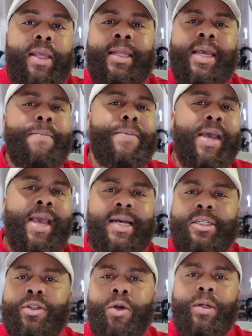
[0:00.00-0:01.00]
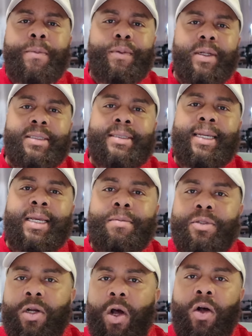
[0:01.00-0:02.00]
The NBA has 30 plus
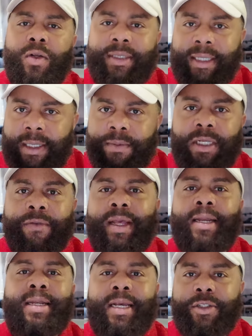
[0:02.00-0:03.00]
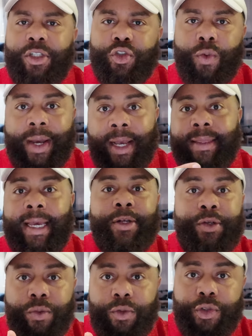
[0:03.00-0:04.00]
teams, and all teams, if they need to trade, they
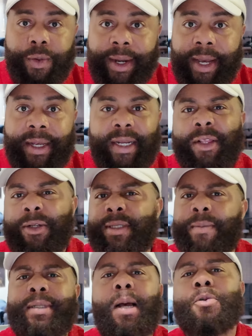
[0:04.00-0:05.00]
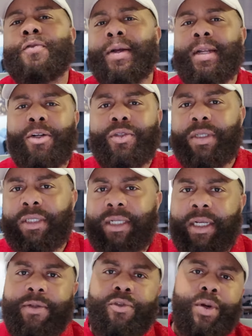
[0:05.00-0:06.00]
do trade, and there's sometimes financial
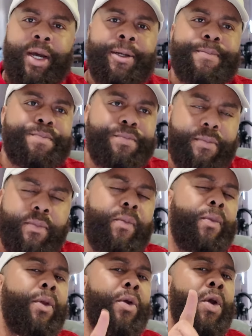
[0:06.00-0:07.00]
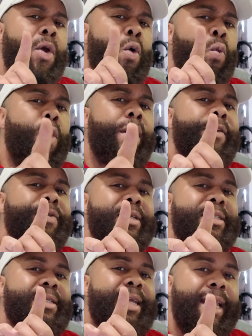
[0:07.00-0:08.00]
incentives, right? What if
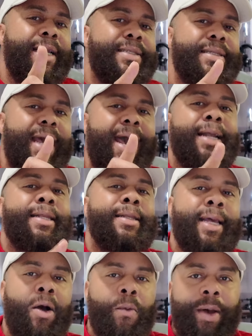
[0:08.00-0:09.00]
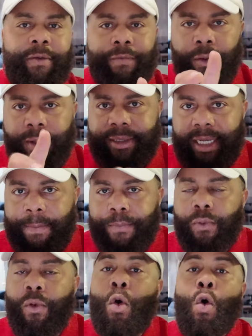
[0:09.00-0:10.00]
the states acted that way? For
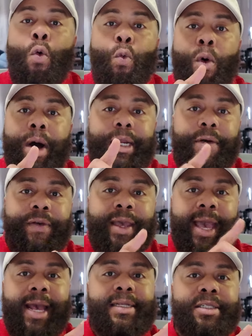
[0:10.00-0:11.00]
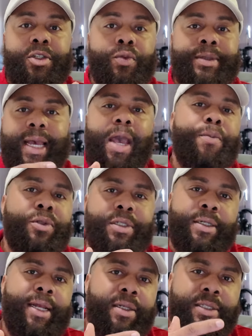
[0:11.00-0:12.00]
example, what if Kansas was able
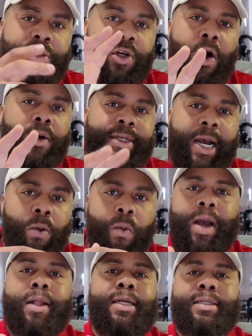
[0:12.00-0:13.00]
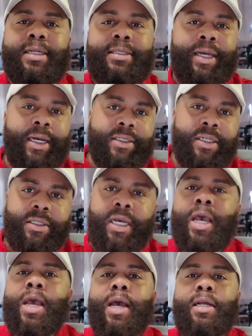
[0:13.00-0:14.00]
to di- talk directly to Texas
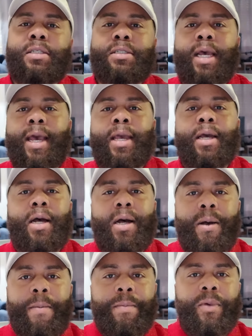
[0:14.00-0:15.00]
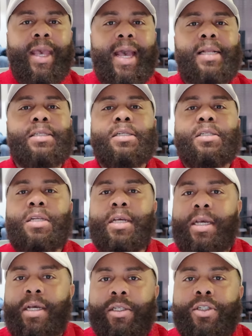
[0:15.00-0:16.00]
and say, um, Kansas
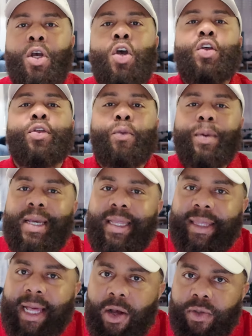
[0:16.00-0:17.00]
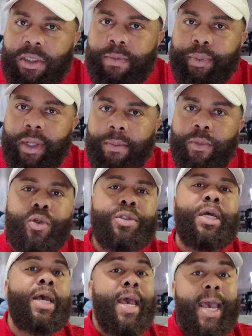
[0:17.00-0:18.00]
needs 3,000
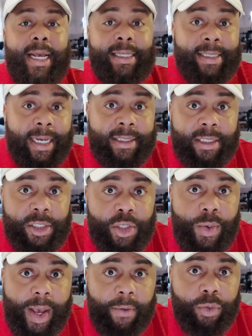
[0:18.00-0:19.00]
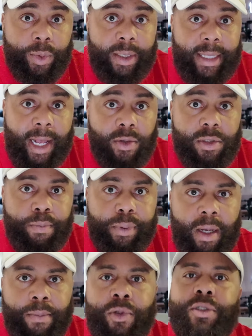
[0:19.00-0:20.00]
plumbers? Hey, Texas, do you have 3,000
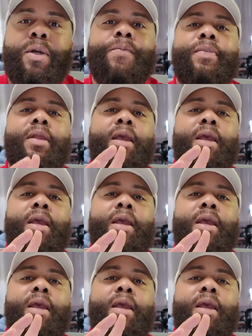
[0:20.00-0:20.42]
plumbers?